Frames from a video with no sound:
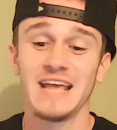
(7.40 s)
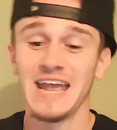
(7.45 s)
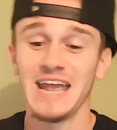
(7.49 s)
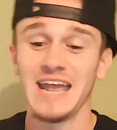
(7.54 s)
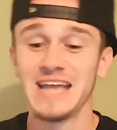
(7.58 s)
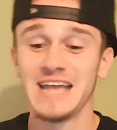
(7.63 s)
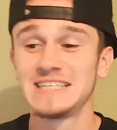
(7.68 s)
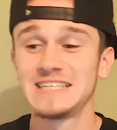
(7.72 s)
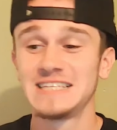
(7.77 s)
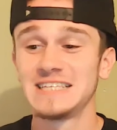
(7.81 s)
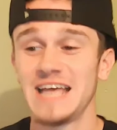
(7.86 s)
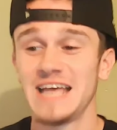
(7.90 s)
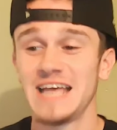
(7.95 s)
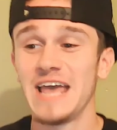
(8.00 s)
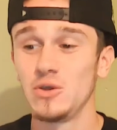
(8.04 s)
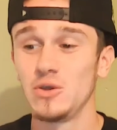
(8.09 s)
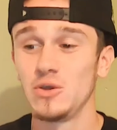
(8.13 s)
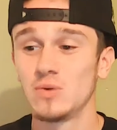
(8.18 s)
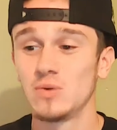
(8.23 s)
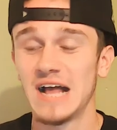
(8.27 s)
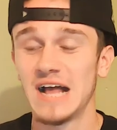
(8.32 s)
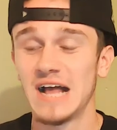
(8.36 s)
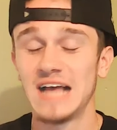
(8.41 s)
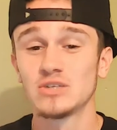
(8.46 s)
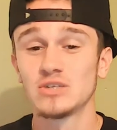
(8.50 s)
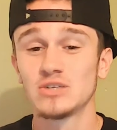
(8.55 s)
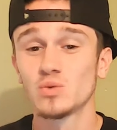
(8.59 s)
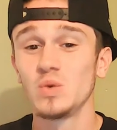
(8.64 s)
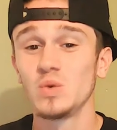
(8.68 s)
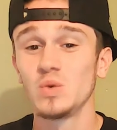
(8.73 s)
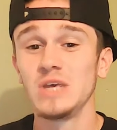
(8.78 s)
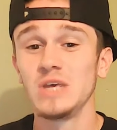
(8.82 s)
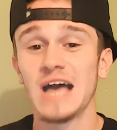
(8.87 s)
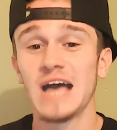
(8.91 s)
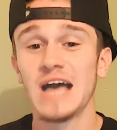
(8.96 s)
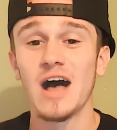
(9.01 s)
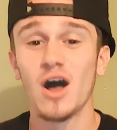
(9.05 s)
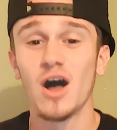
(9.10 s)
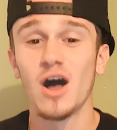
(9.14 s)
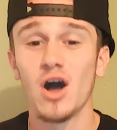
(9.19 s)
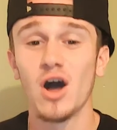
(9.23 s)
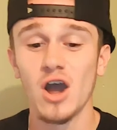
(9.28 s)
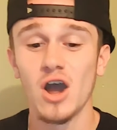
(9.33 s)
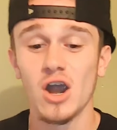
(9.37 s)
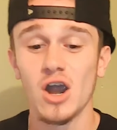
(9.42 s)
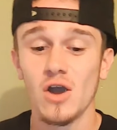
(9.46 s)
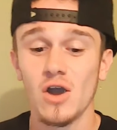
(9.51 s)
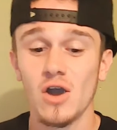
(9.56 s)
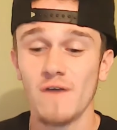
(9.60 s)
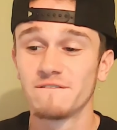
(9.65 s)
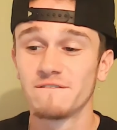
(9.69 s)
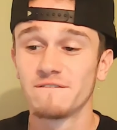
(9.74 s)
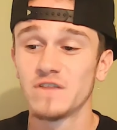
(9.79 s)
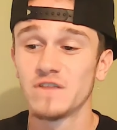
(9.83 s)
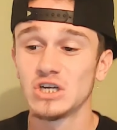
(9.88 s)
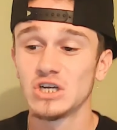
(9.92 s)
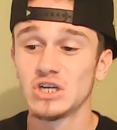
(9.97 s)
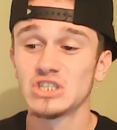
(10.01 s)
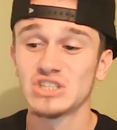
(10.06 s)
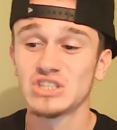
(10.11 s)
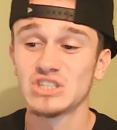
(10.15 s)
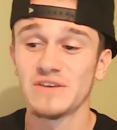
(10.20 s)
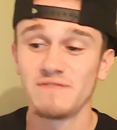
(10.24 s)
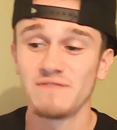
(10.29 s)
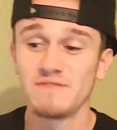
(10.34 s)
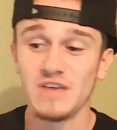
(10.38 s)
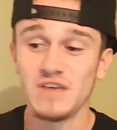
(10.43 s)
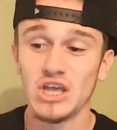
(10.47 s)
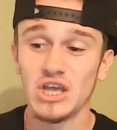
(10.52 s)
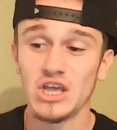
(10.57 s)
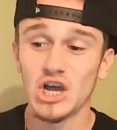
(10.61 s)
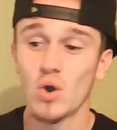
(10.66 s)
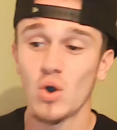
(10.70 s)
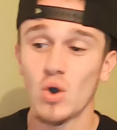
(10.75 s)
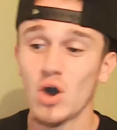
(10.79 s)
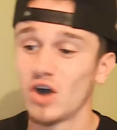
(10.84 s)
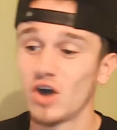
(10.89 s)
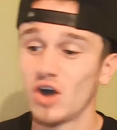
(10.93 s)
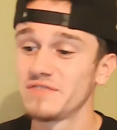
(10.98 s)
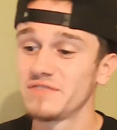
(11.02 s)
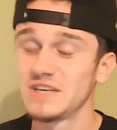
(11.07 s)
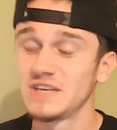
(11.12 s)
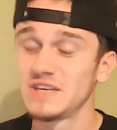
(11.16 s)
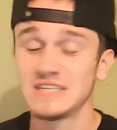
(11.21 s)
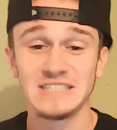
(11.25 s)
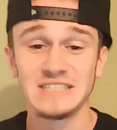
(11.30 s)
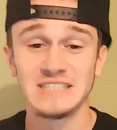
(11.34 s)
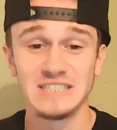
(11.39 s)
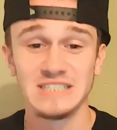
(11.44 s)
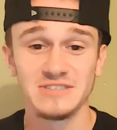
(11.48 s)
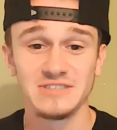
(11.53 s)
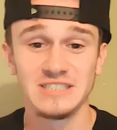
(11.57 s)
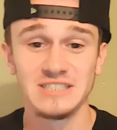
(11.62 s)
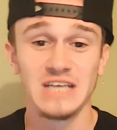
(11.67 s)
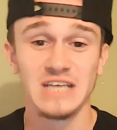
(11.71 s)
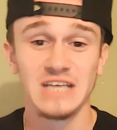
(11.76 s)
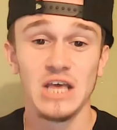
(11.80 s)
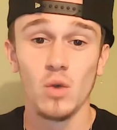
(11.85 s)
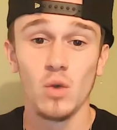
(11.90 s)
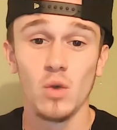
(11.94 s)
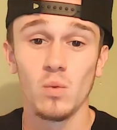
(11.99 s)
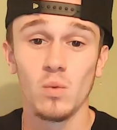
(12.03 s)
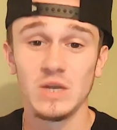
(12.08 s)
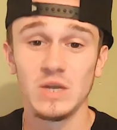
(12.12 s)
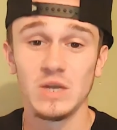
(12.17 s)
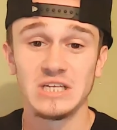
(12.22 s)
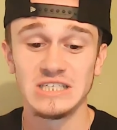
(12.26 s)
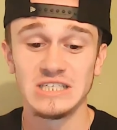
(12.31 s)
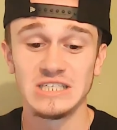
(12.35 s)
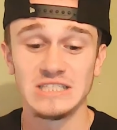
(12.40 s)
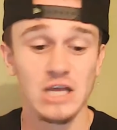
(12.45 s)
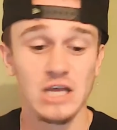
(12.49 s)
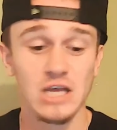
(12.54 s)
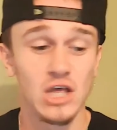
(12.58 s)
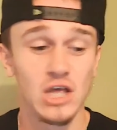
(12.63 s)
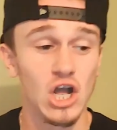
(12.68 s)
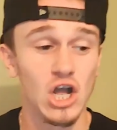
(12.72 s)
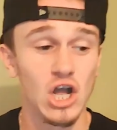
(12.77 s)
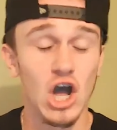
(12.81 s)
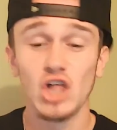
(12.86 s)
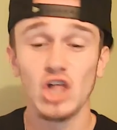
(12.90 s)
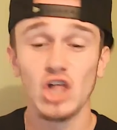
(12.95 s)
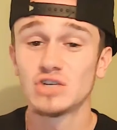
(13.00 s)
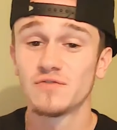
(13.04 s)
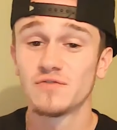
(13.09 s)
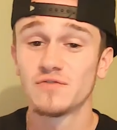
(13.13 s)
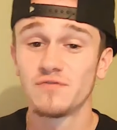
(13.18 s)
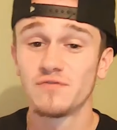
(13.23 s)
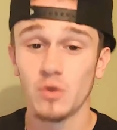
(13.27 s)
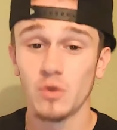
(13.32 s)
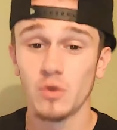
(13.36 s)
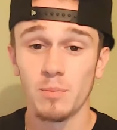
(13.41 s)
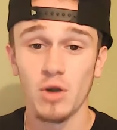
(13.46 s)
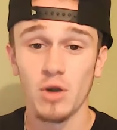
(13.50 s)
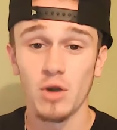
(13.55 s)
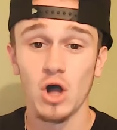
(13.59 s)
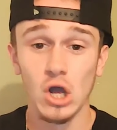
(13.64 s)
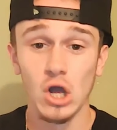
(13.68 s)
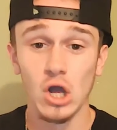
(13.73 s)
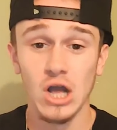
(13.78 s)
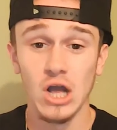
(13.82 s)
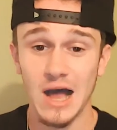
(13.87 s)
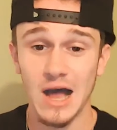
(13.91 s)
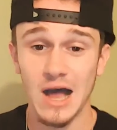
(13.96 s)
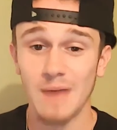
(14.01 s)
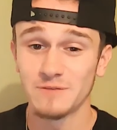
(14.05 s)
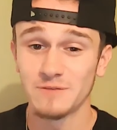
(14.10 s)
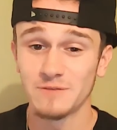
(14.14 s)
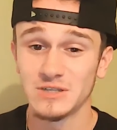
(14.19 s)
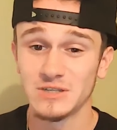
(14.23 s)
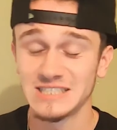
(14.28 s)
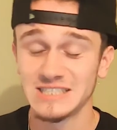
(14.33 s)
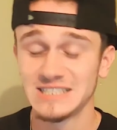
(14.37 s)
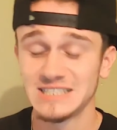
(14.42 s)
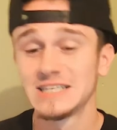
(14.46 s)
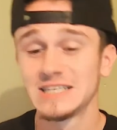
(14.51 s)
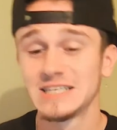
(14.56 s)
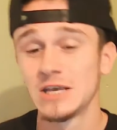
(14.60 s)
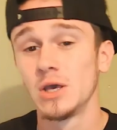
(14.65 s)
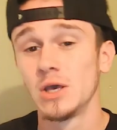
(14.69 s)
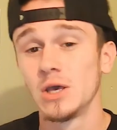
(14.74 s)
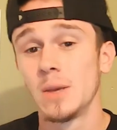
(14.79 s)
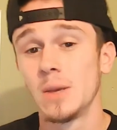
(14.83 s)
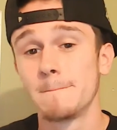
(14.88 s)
And today, you guys, we got our first video of this series, which is college football conferences,